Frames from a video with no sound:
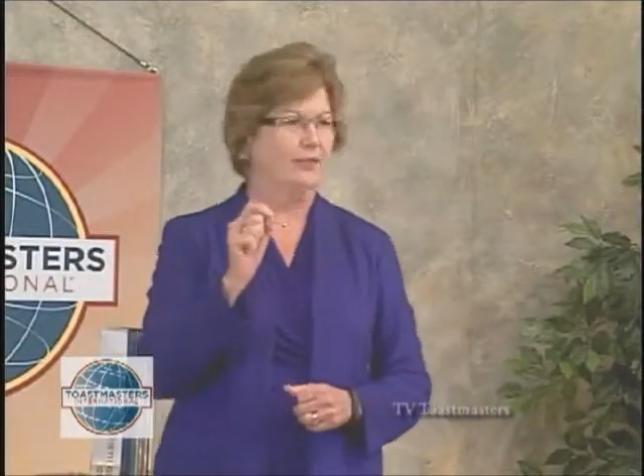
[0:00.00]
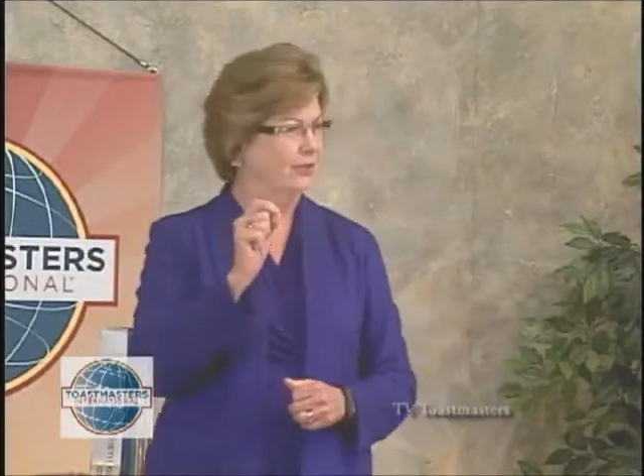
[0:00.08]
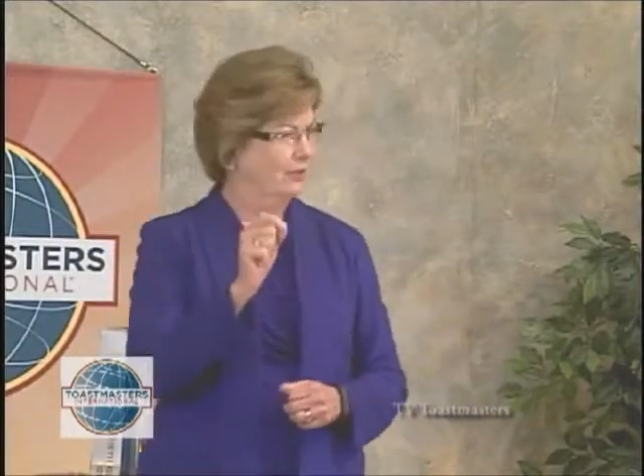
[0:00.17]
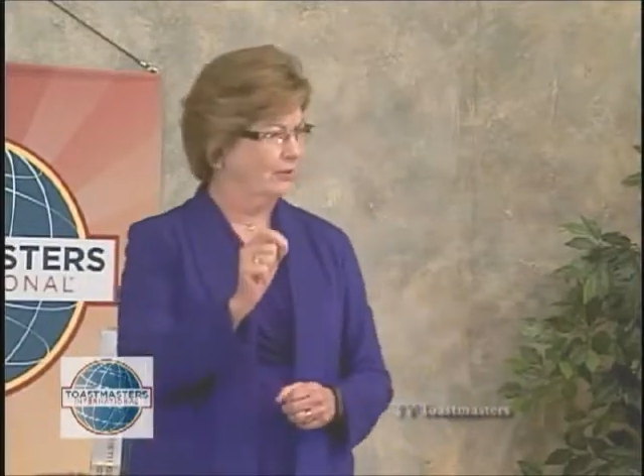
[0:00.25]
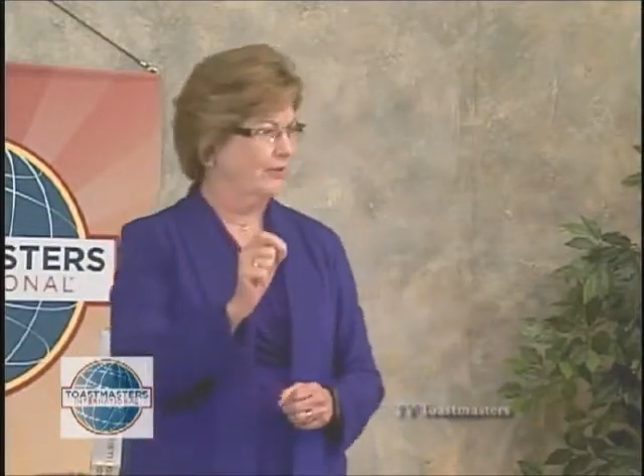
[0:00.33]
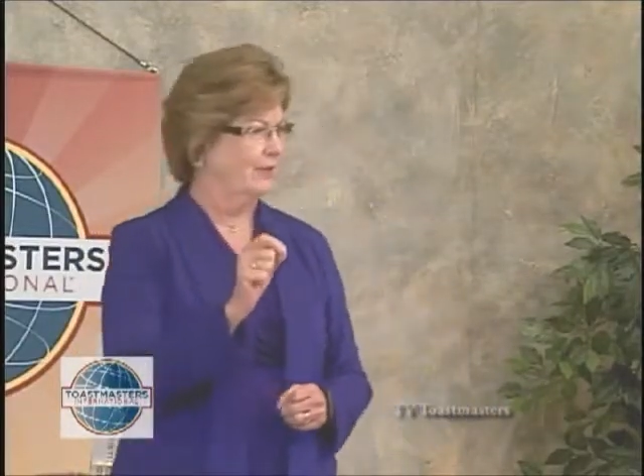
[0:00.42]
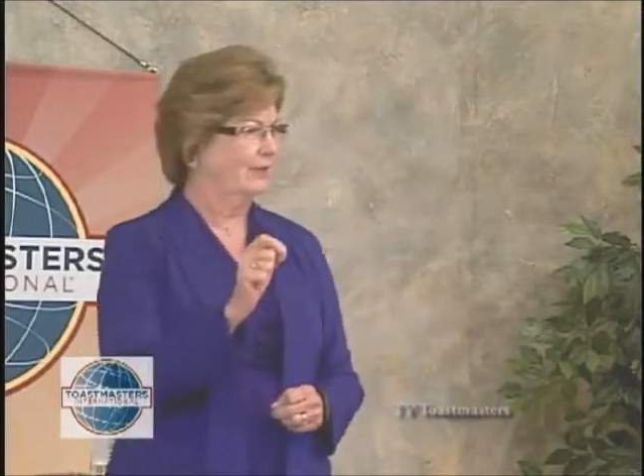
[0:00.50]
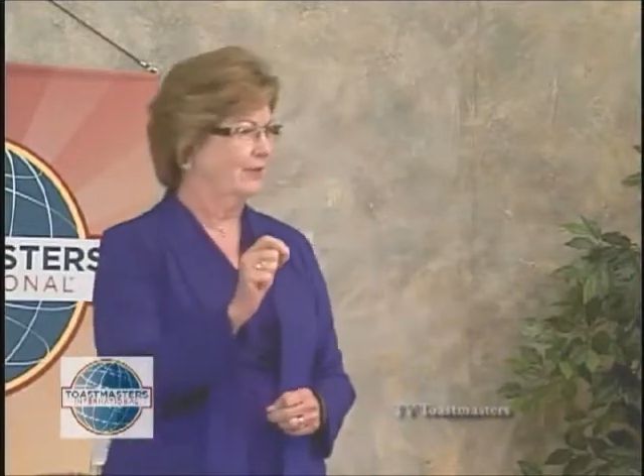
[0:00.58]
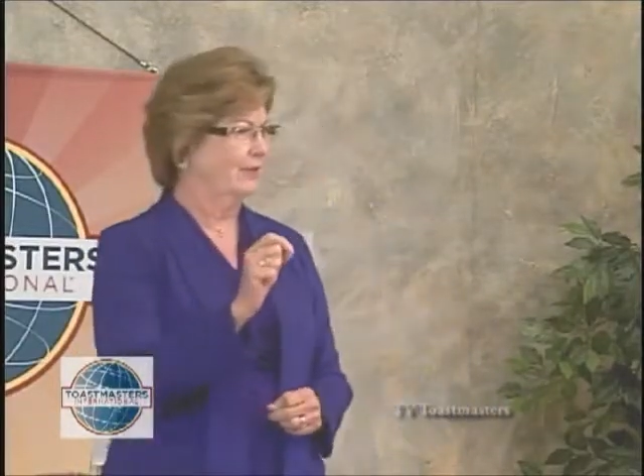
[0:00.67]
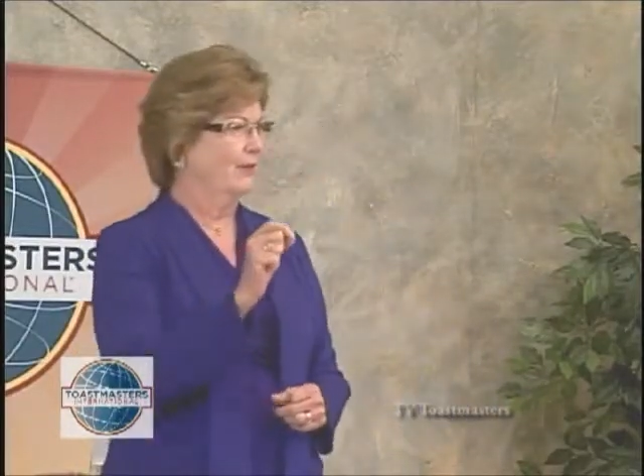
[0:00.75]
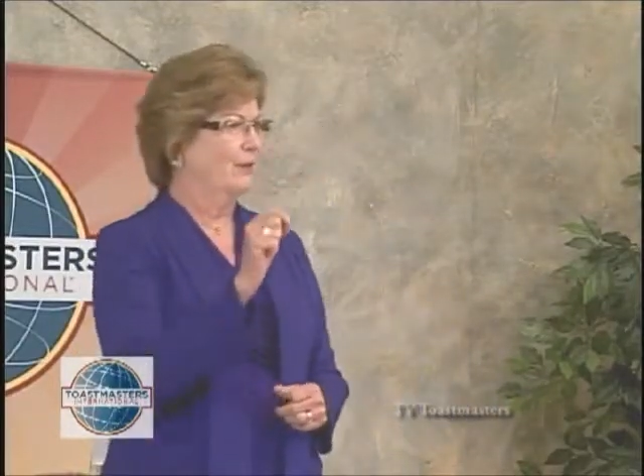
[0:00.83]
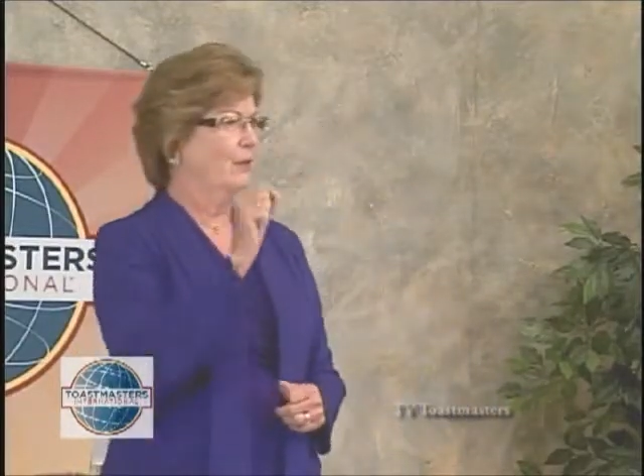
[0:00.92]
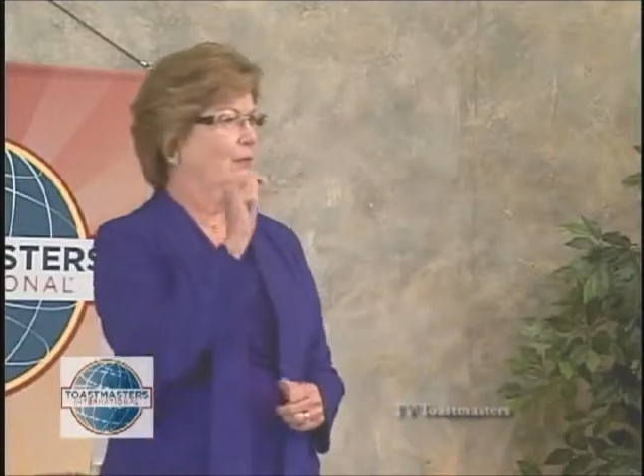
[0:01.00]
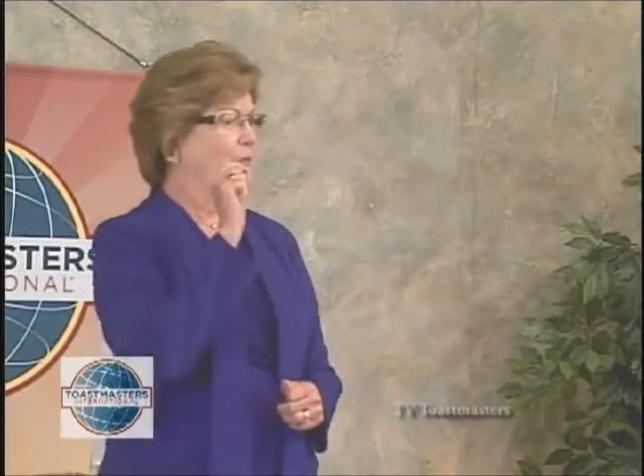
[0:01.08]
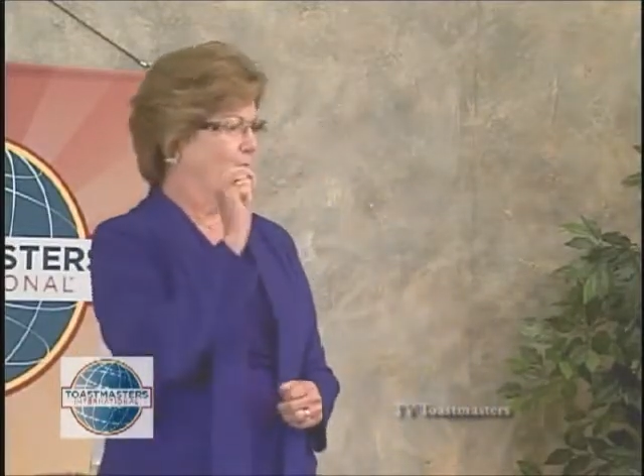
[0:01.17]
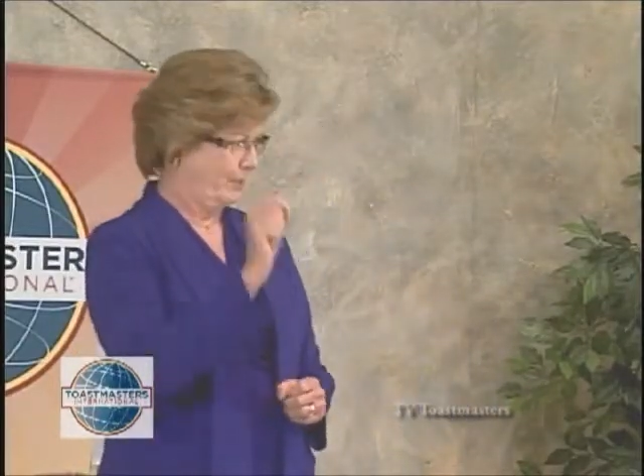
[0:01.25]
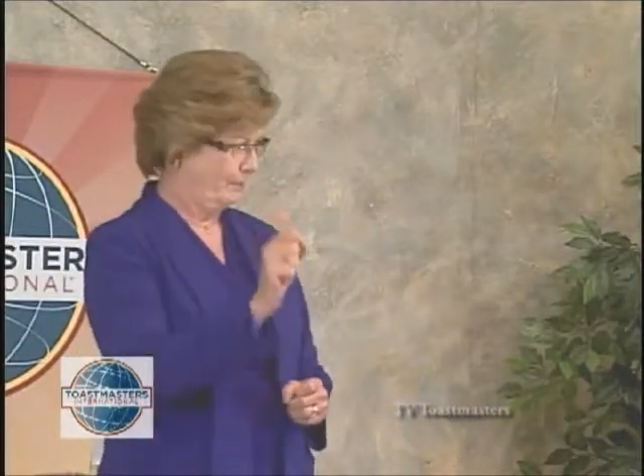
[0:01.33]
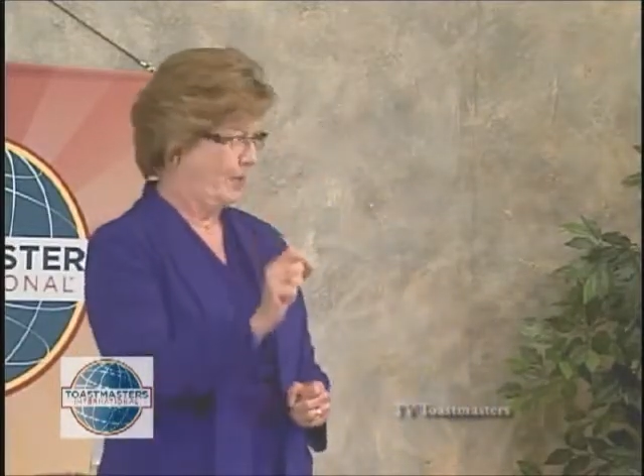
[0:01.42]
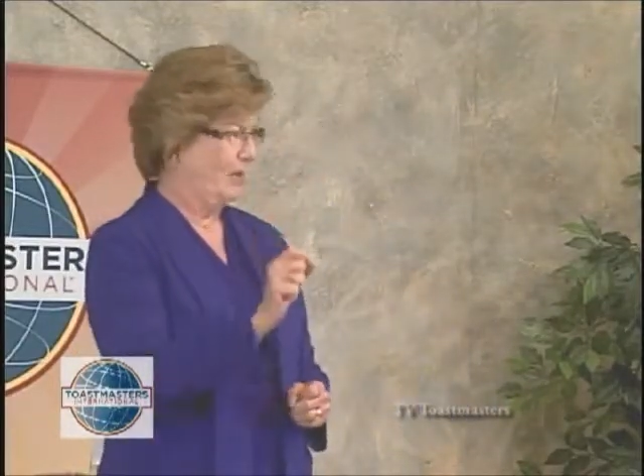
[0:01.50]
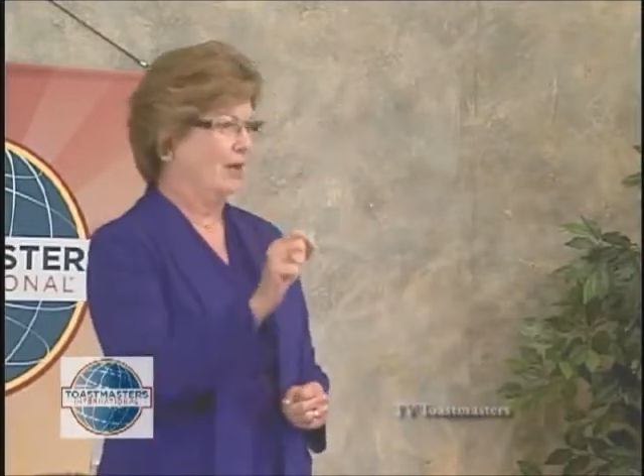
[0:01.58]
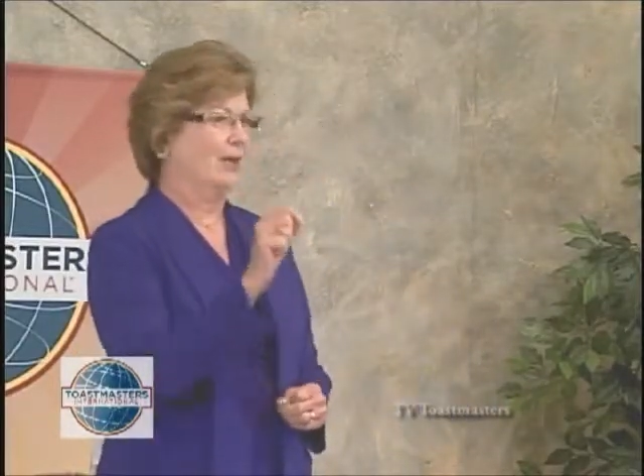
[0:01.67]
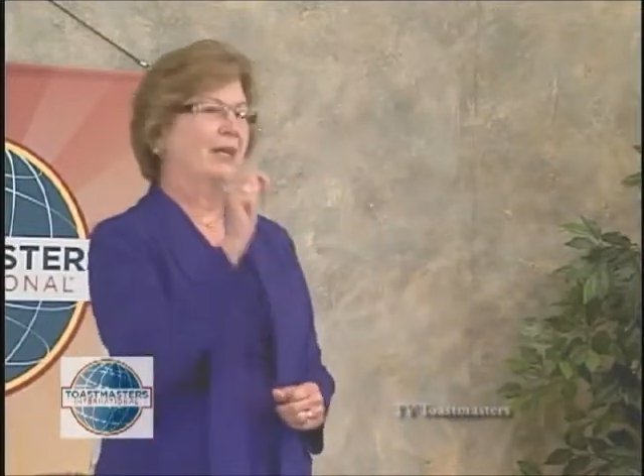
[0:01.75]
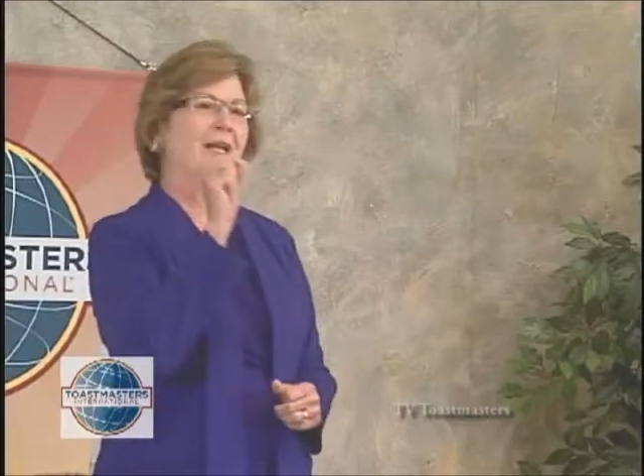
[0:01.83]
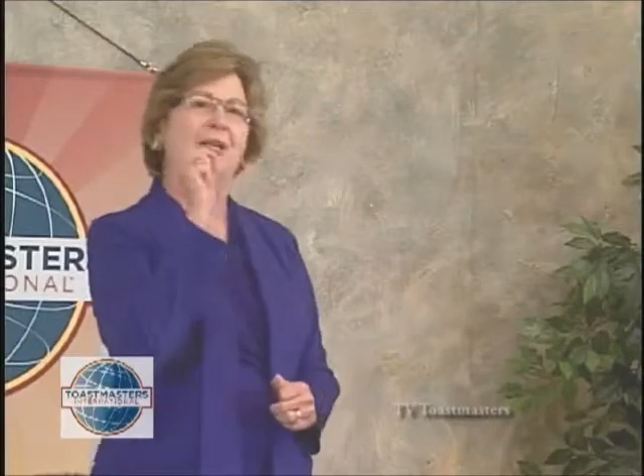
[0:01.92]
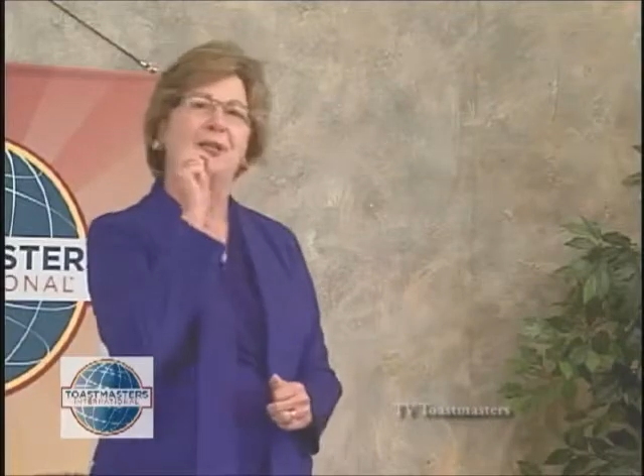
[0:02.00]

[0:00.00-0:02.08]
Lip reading: knowing where to park.